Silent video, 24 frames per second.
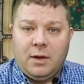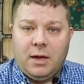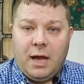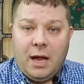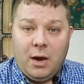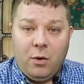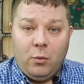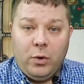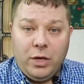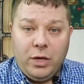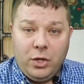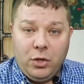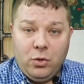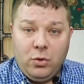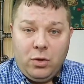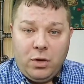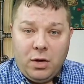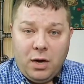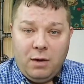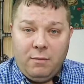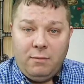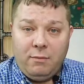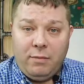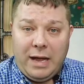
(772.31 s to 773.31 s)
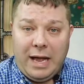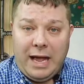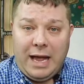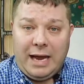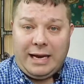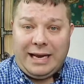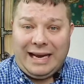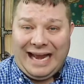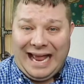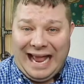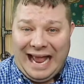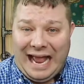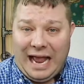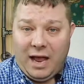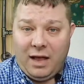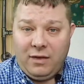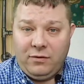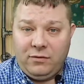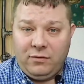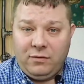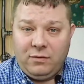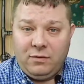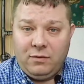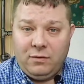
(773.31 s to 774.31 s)
And when you come back and
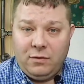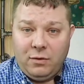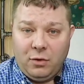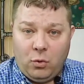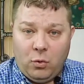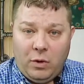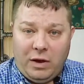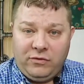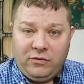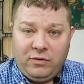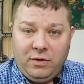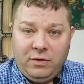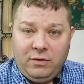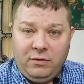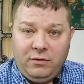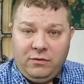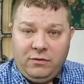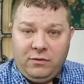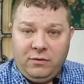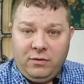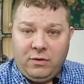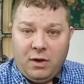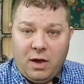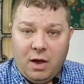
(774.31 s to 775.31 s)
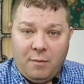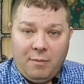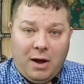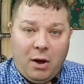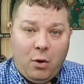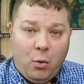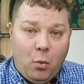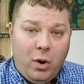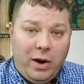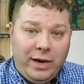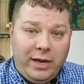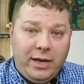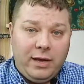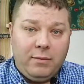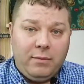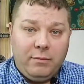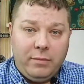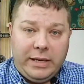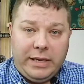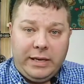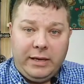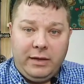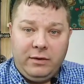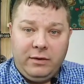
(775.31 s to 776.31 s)
ask the questions about what it
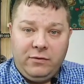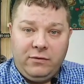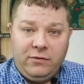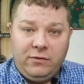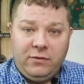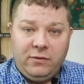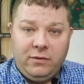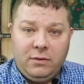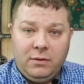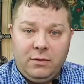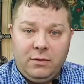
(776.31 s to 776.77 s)
means,